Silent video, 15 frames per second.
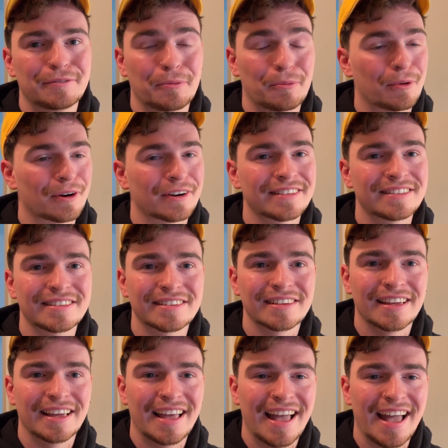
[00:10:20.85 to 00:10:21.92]
words
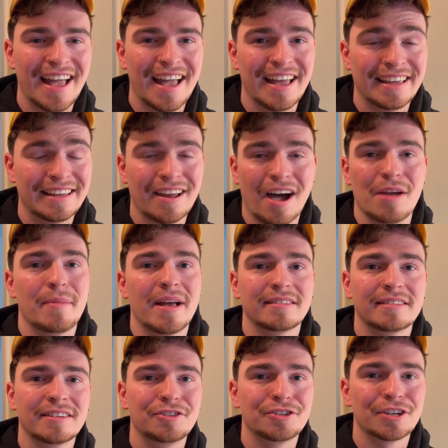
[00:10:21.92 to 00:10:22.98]
uh, in
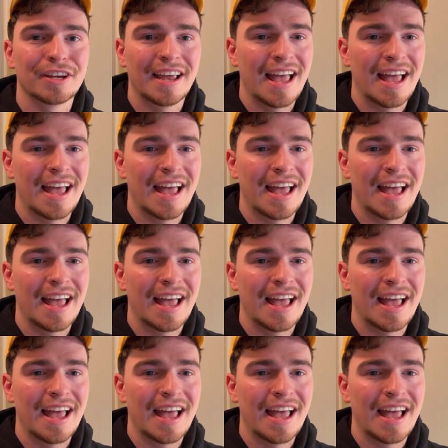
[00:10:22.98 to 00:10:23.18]
iMessage